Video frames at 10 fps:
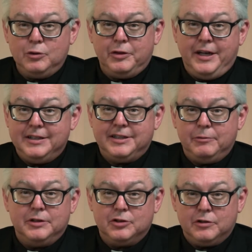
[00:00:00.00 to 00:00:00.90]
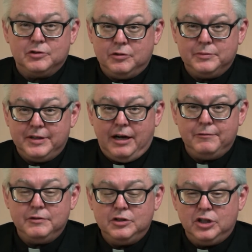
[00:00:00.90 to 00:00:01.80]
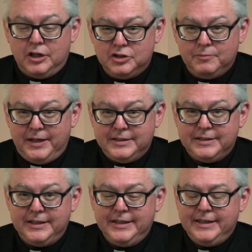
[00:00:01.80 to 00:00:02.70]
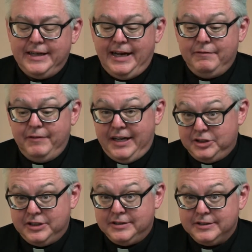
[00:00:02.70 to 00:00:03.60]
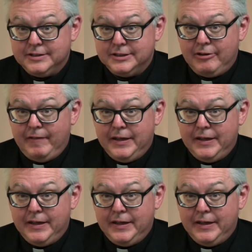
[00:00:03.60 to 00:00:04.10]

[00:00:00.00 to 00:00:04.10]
Two things he reserves to himself: judgment and vengeance.